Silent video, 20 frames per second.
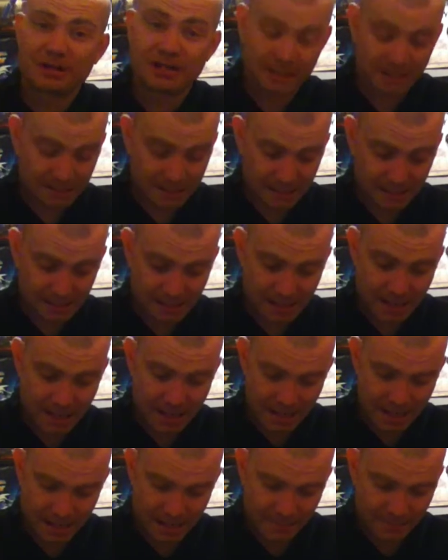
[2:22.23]
and he
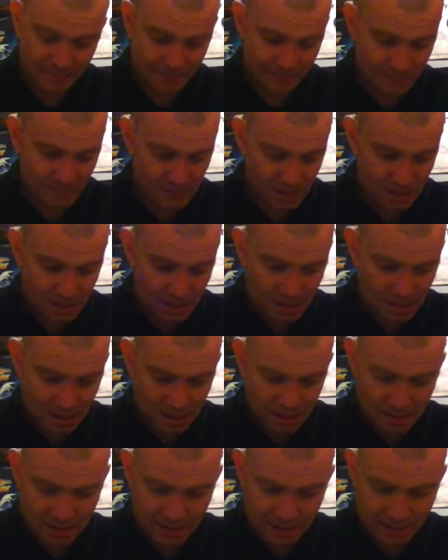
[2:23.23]

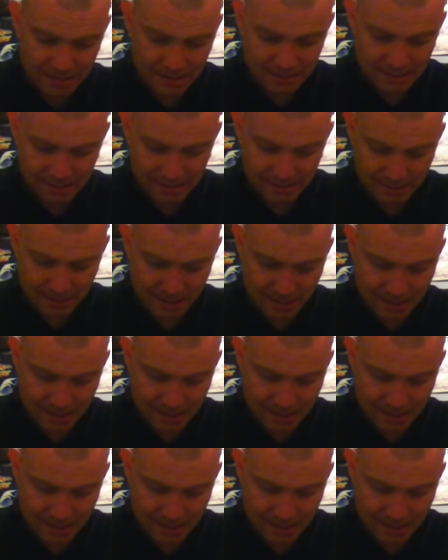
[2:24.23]
gets